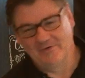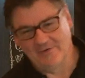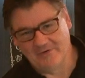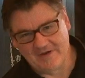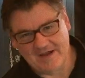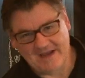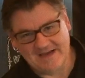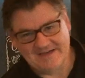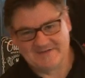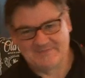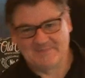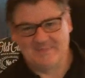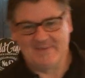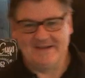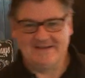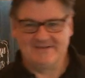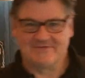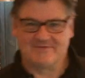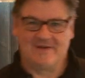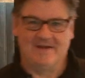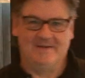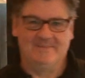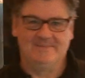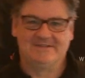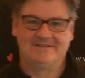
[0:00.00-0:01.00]
Old Guy Spice
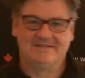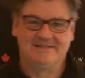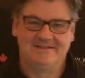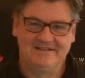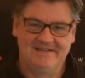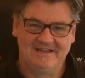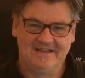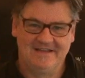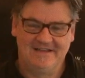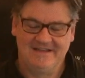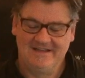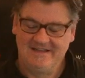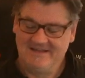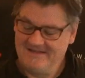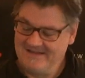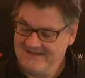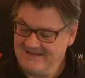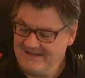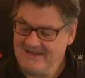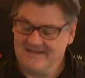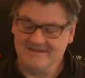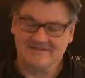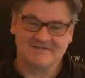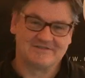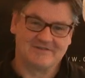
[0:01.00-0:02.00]
rubs
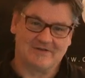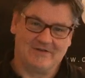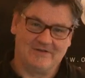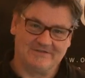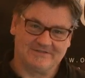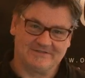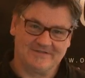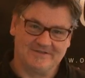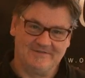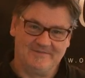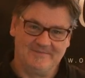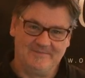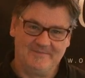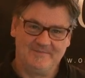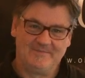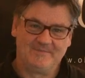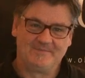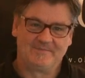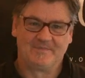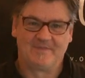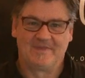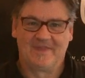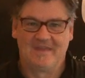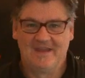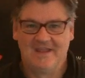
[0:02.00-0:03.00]
and salt.
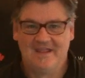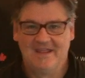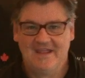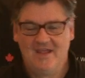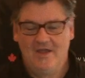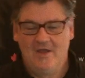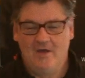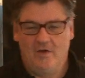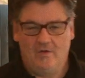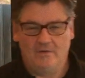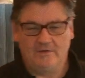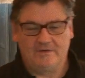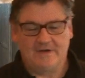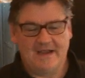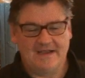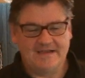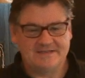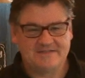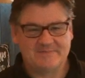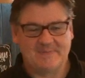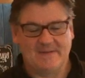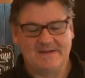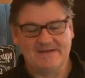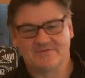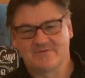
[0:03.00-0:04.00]
Old Guy
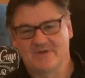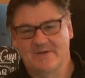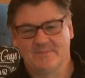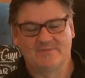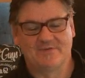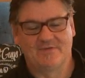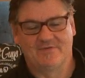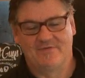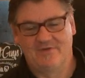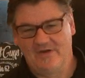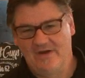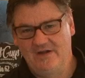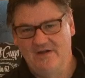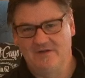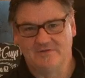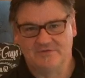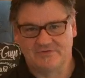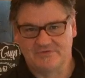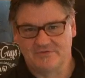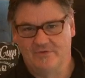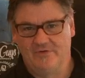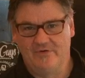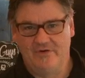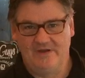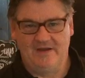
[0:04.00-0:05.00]
Spice rubs are very low
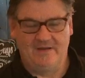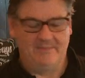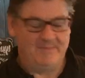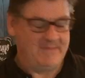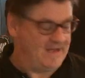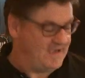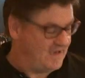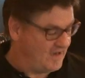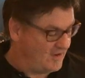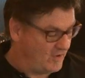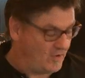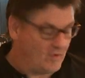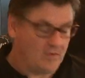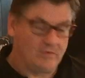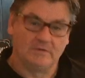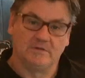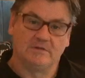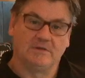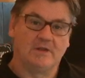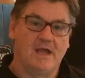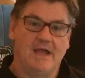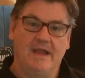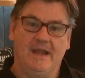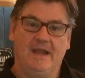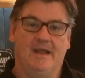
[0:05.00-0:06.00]
sodium, and our whole
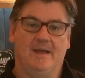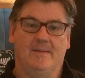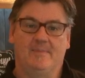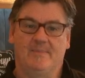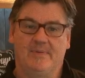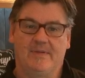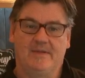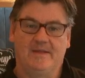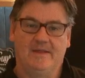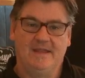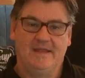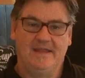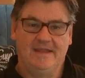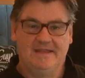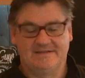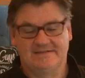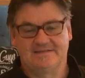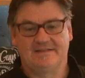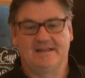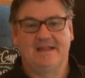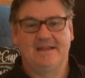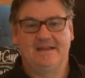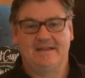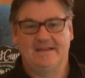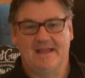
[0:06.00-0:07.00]
lineup is
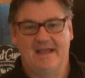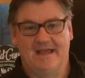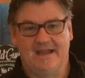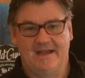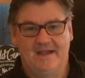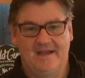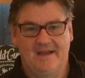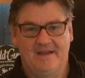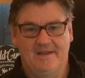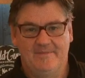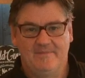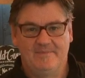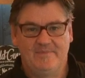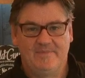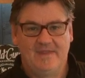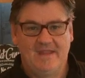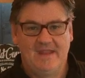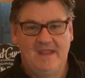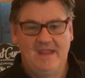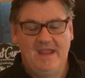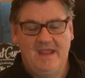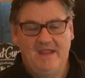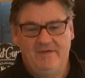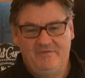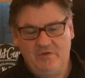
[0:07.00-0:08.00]
like that.
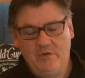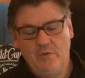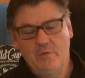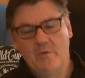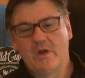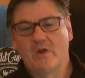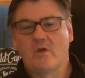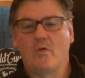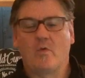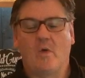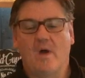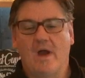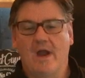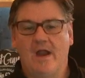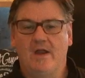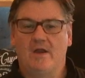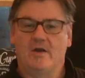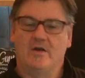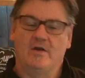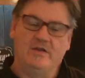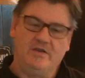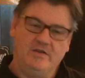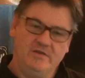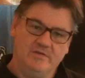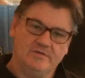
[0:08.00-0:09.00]
If you require
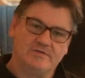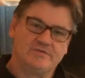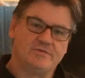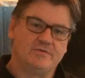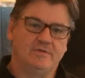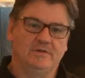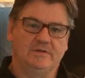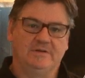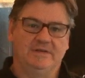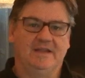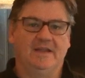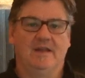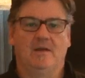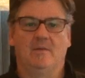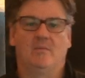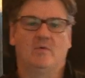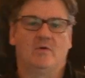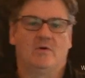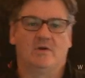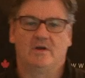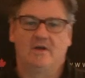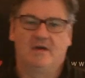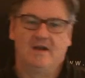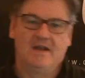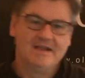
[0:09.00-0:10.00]
or are used to a little
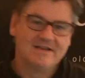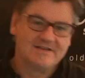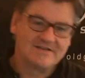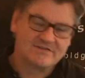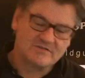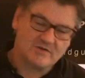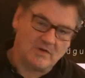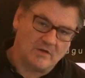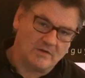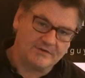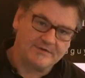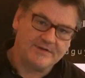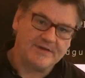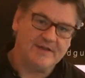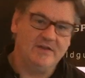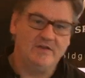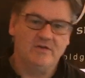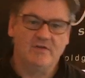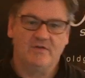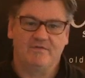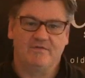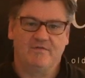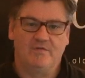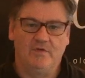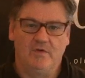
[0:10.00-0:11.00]
more salty in
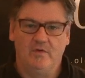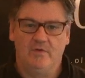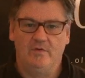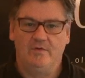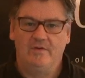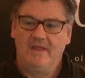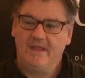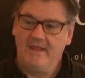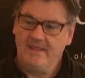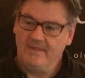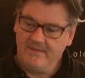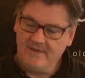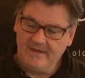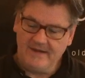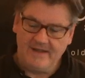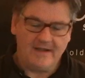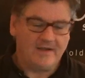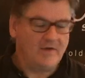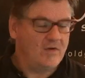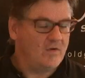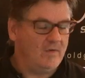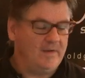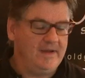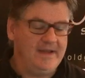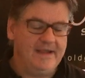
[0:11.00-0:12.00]
your food, then
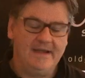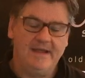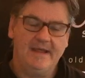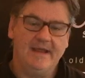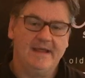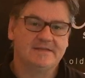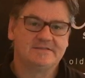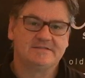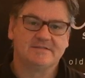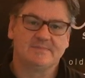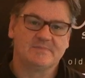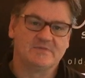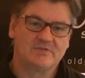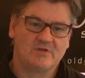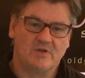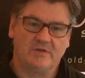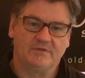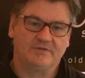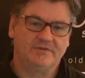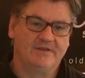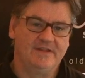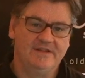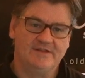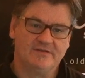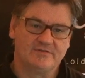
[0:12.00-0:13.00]
go ahead and add some
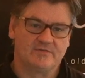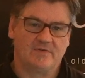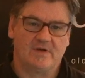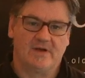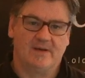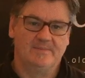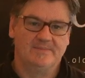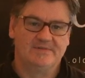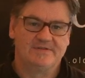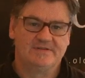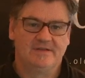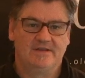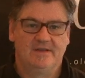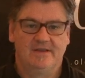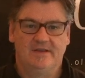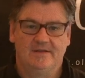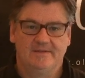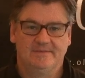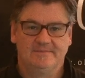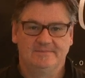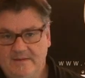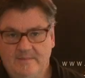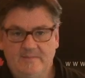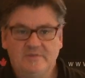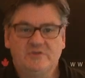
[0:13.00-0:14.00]
salt to these rubs.
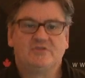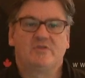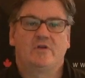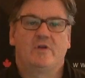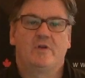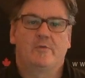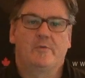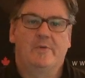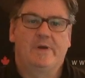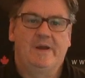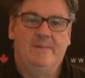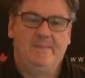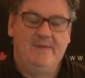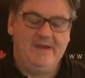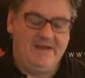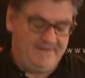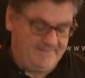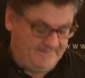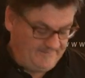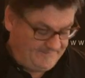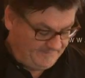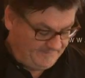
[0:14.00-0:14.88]
Let me show you what I mean.